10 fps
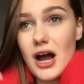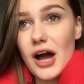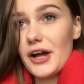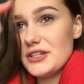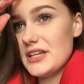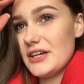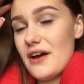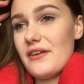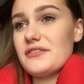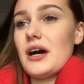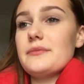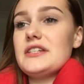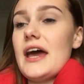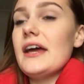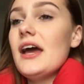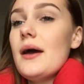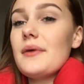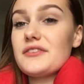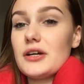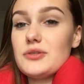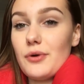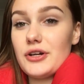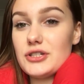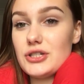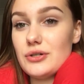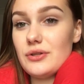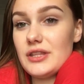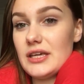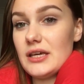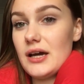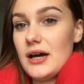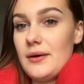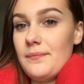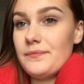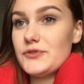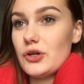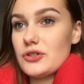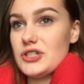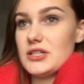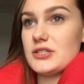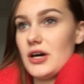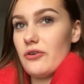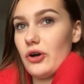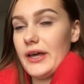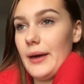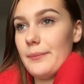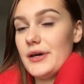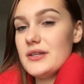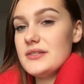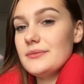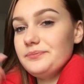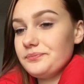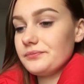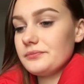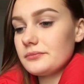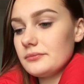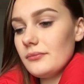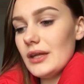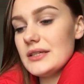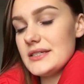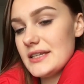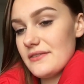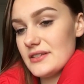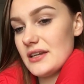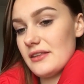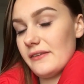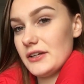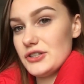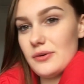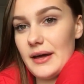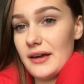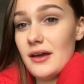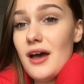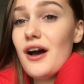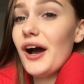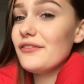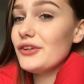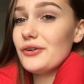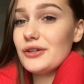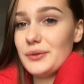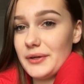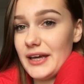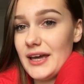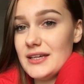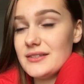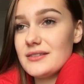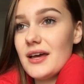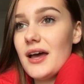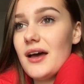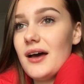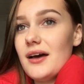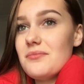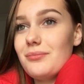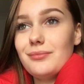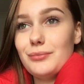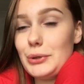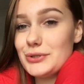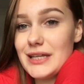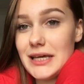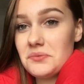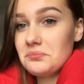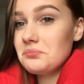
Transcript: I can't go today. I don't have enough time today. I have to go tomorrow to the doctors that are on campus to see if there's anything they can do about it. I have no clue what it is. We'll see.